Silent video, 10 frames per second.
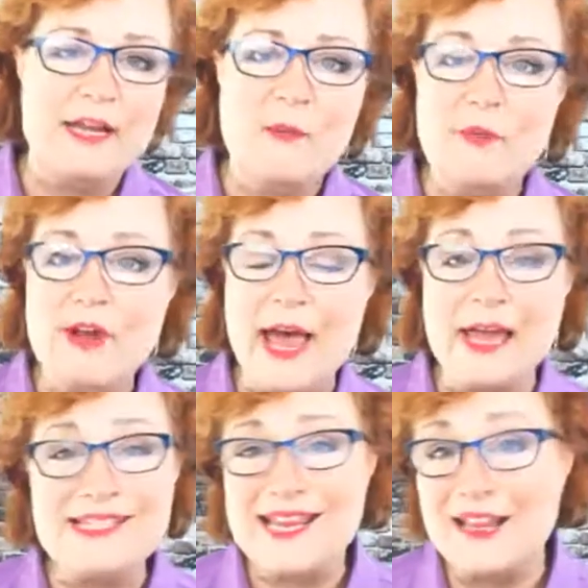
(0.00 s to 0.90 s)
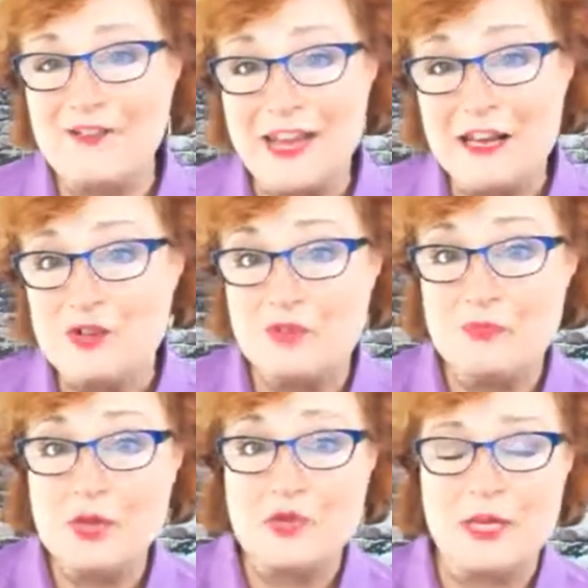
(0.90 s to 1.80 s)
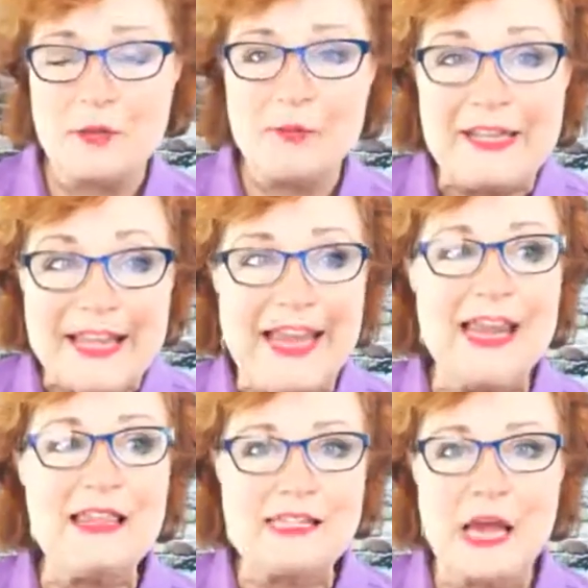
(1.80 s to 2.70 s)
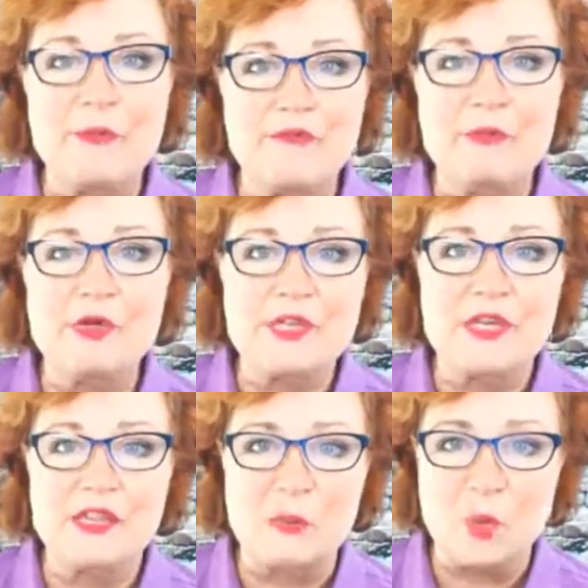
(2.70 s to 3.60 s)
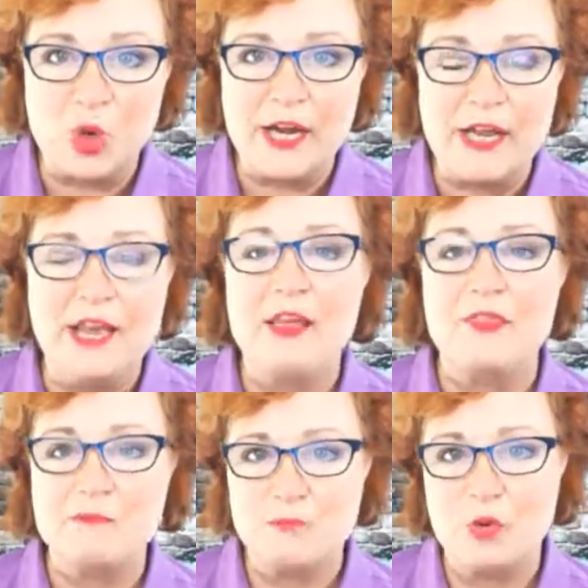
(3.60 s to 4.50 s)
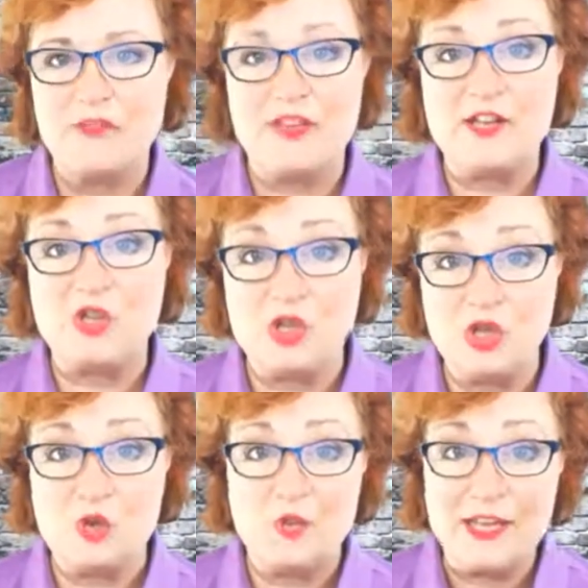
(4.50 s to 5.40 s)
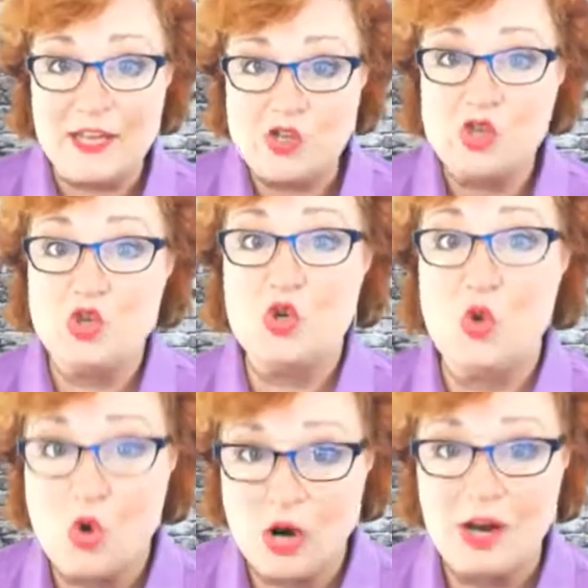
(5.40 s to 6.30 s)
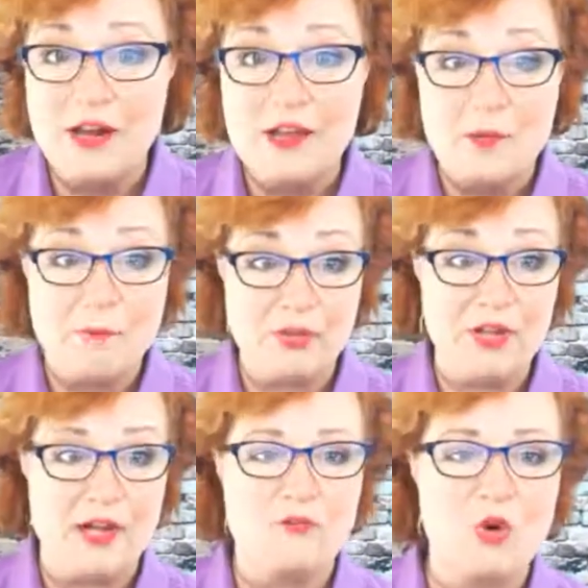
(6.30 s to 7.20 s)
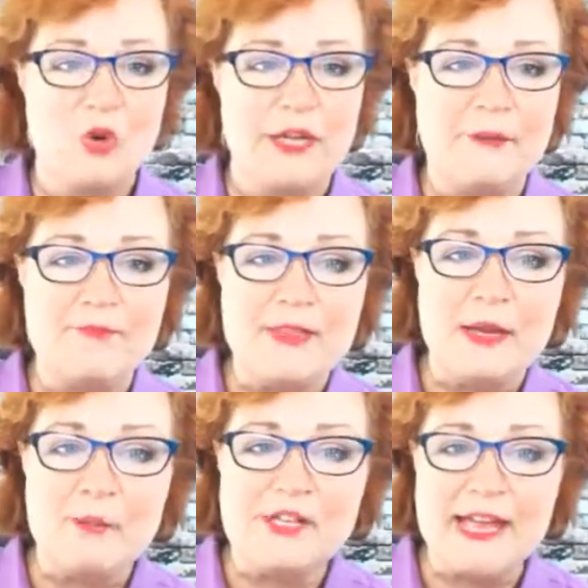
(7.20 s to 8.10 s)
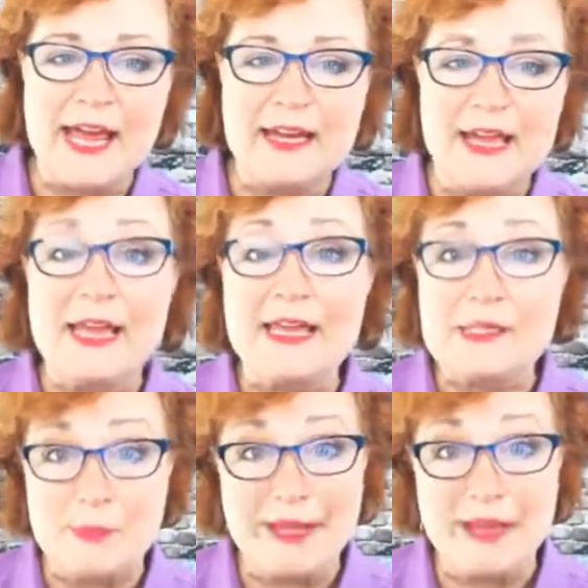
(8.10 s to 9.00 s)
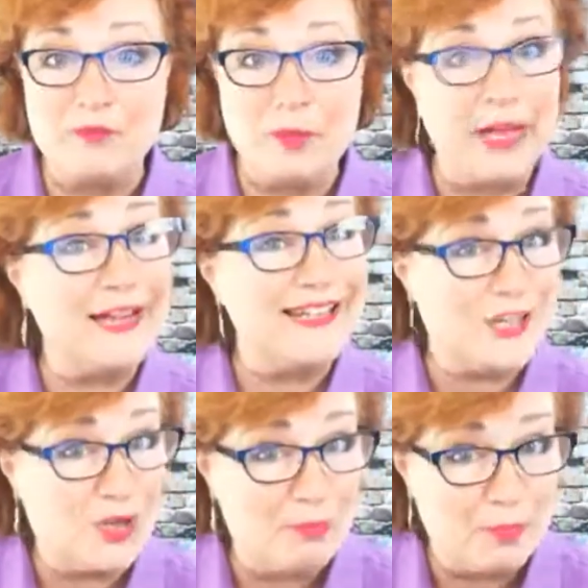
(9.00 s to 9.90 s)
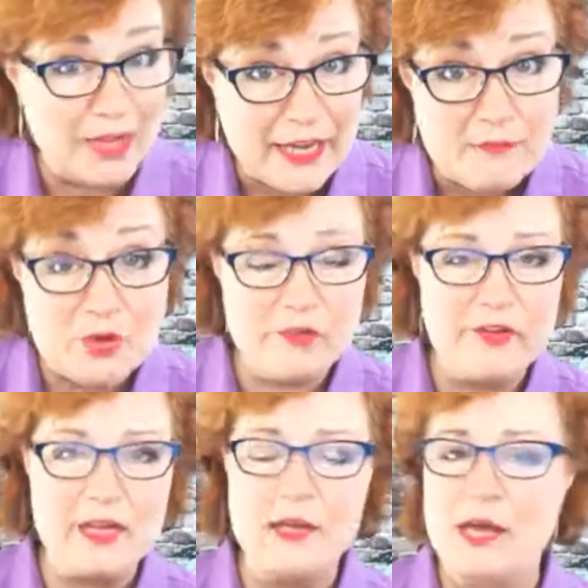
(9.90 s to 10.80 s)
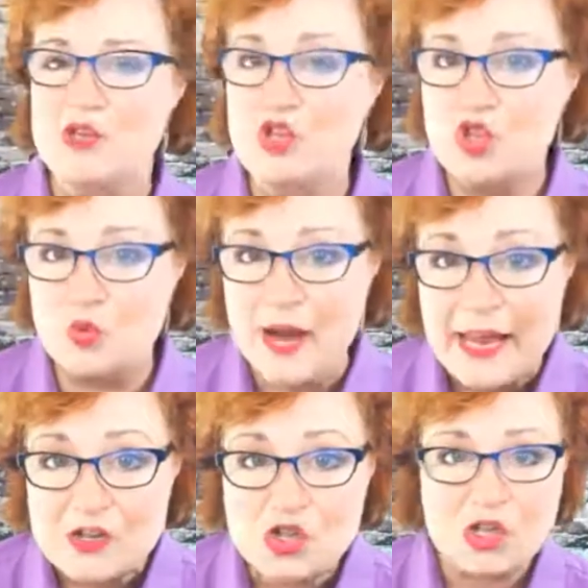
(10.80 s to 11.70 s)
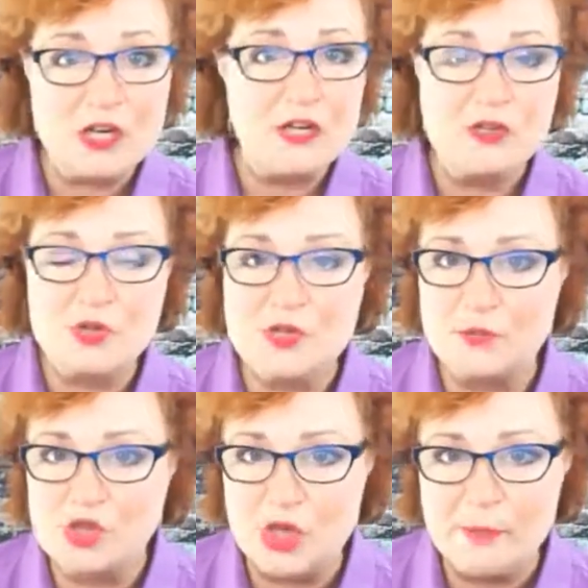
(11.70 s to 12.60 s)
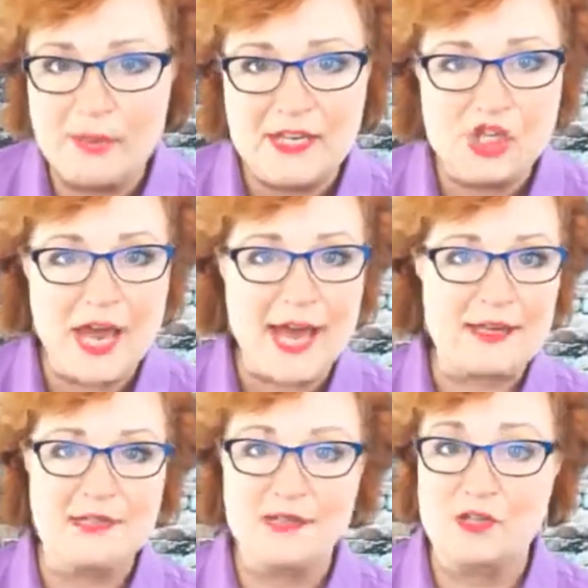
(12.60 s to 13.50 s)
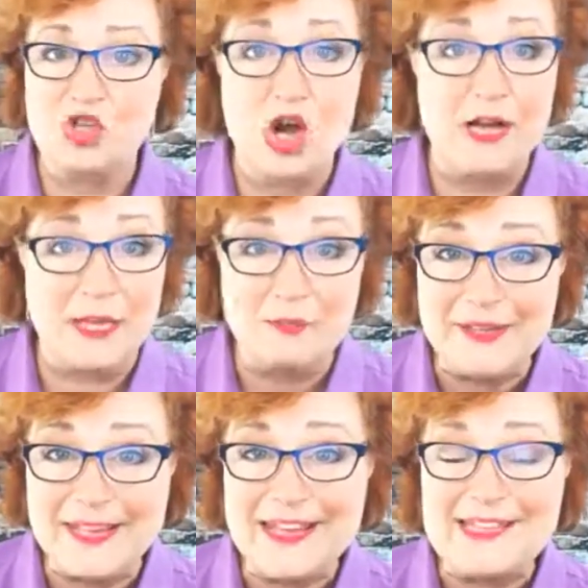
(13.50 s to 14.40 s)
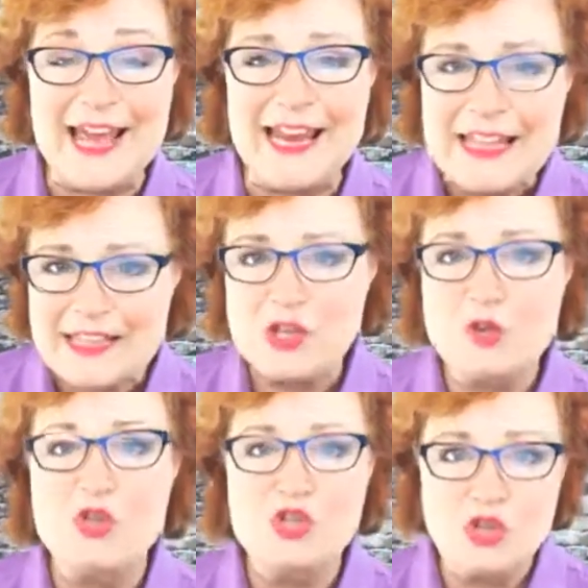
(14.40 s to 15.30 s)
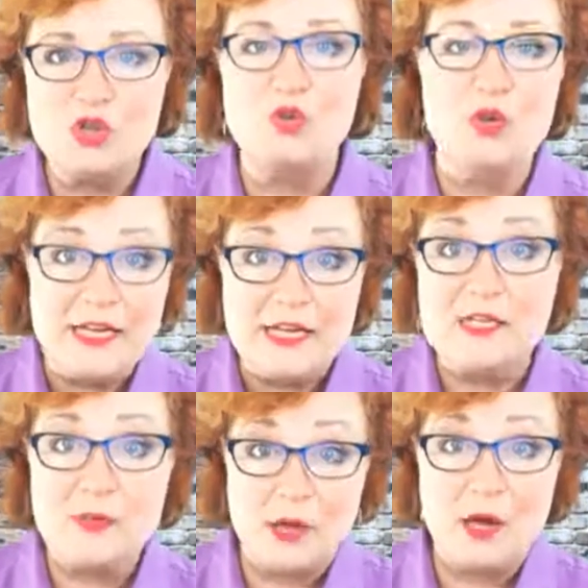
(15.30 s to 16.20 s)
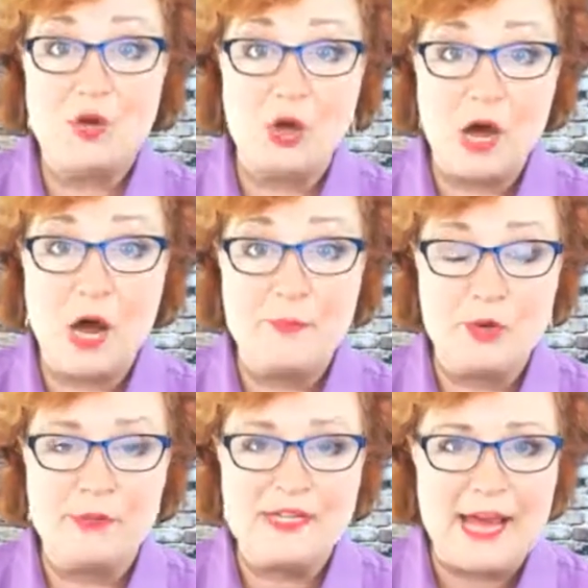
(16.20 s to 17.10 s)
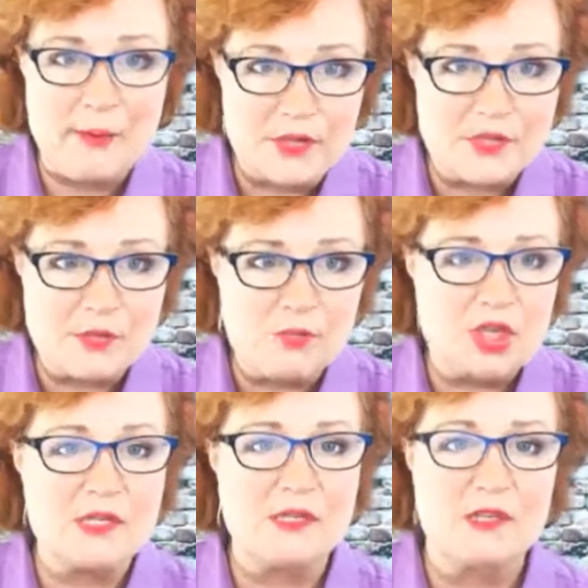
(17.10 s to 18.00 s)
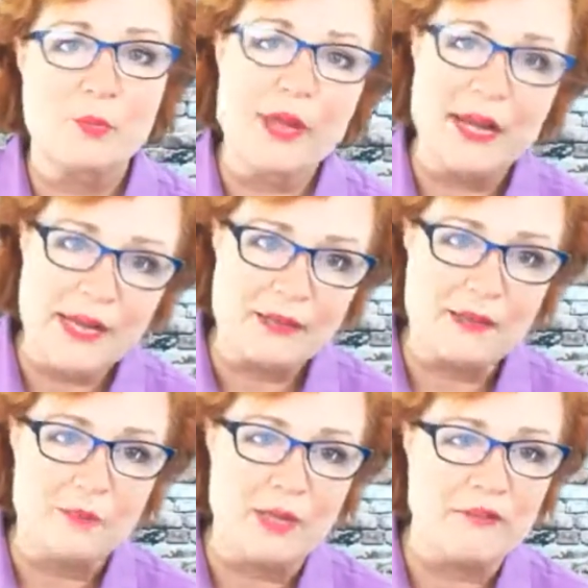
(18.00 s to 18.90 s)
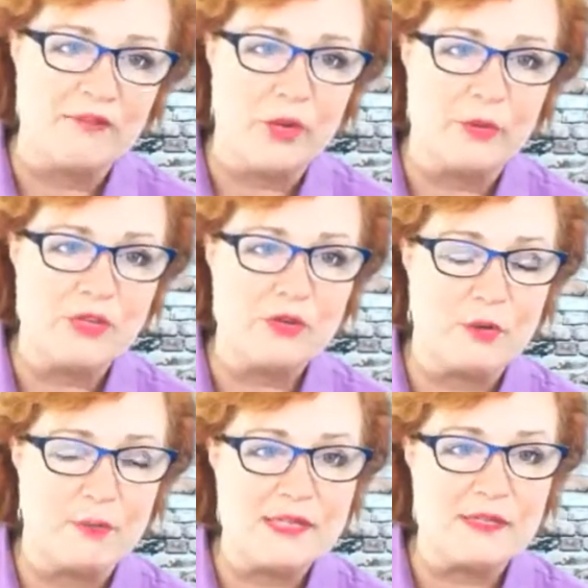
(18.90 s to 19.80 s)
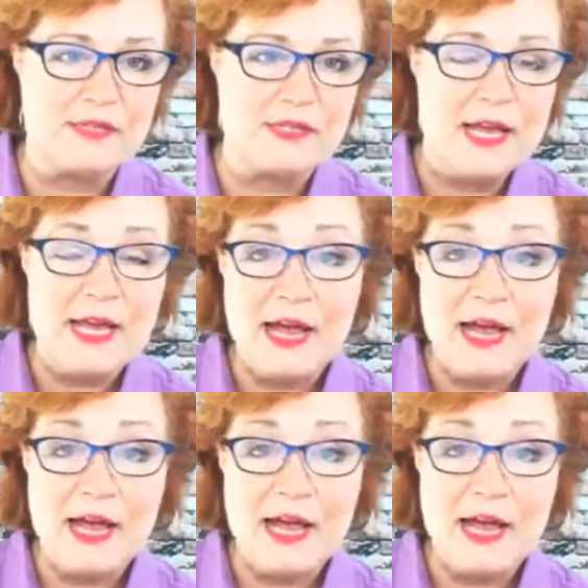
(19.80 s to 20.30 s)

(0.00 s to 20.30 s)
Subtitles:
Number 9, take advantage of music. Play the type of music in the morning that motivates you, that gets your blood rolling. Number 10, speaking of blood, get your blood moving, stretch, do some jumping jacks, jog in place, anything you can do to up your metabolism just a little bit and get the blood flowing to your muscles.